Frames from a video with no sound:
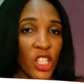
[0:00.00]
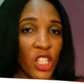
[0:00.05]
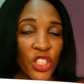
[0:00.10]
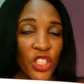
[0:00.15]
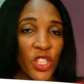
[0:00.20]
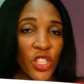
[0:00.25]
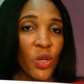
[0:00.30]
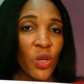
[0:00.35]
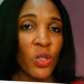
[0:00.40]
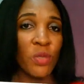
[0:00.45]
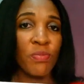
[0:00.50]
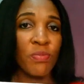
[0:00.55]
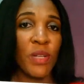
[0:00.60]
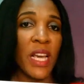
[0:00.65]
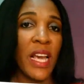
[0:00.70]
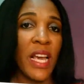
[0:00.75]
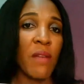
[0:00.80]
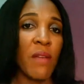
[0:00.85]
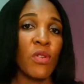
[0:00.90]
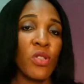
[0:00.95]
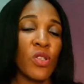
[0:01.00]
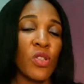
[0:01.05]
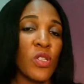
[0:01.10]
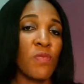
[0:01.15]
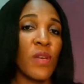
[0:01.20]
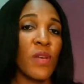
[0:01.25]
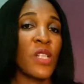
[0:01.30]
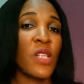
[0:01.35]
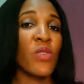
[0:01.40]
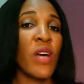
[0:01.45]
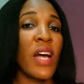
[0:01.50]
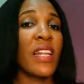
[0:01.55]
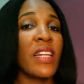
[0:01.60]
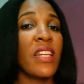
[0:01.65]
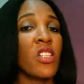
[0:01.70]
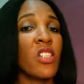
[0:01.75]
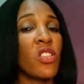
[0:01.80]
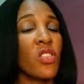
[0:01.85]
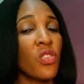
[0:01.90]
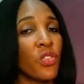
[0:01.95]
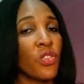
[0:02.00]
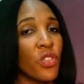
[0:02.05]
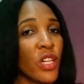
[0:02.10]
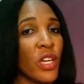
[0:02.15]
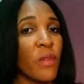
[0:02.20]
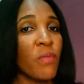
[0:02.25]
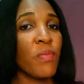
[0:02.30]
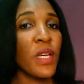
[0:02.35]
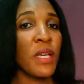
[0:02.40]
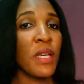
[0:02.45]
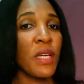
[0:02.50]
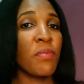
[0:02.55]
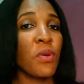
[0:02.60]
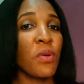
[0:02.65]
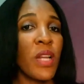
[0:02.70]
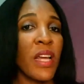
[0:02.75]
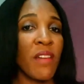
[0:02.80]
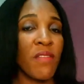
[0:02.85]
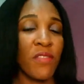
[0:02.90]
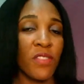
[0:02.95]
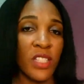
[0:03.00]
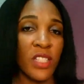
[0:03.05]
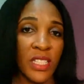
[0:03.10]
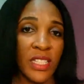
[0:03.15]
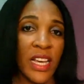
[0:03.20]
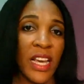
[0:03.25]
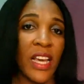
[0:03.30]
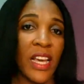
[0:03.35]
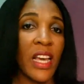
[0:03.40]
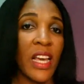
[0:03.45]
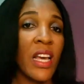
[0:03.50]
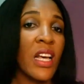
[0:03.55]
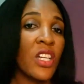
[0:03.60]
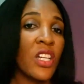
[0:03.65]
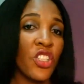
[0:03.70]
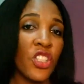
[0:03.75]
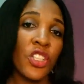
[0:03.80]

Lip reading: He should be able to speak to at least 3 people every day.